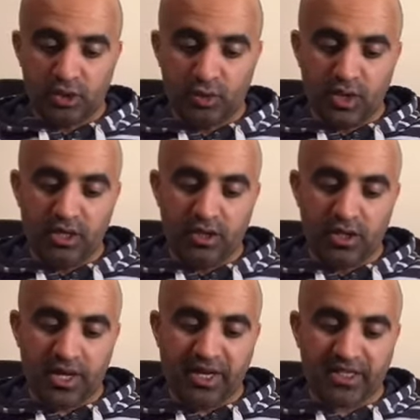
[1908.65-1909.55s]
to
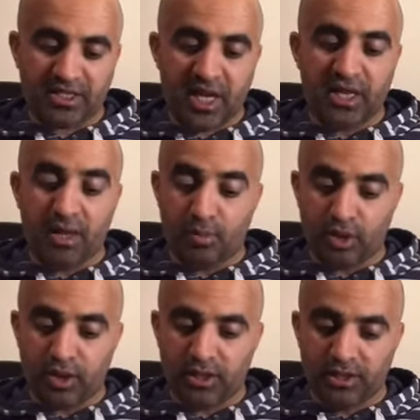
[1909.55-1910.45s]
either extend their
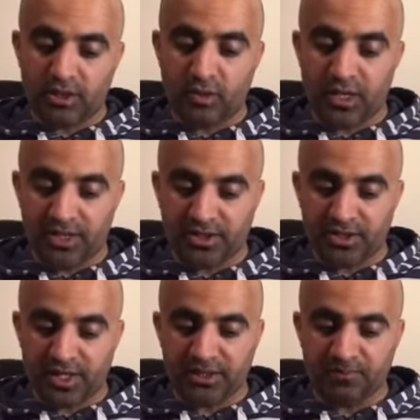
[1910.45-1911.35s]
bookings to a later
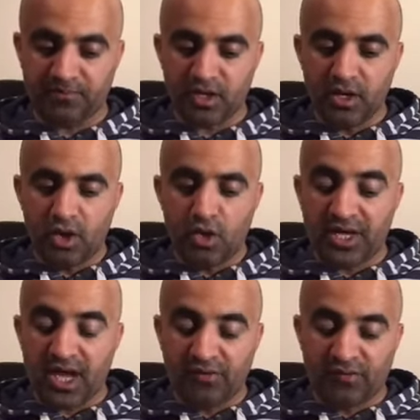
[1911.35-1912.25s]
date or
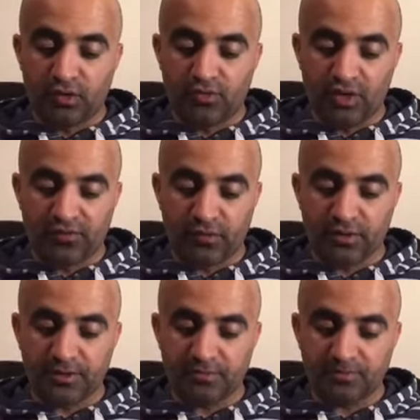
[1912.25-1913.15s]
get a full
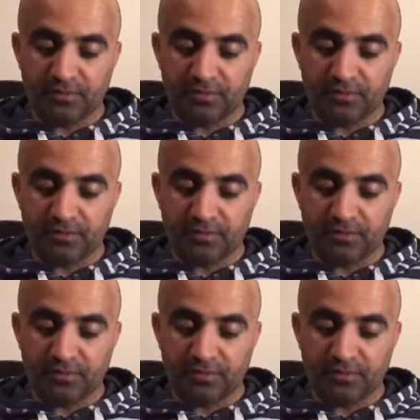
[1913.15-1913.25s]
refund.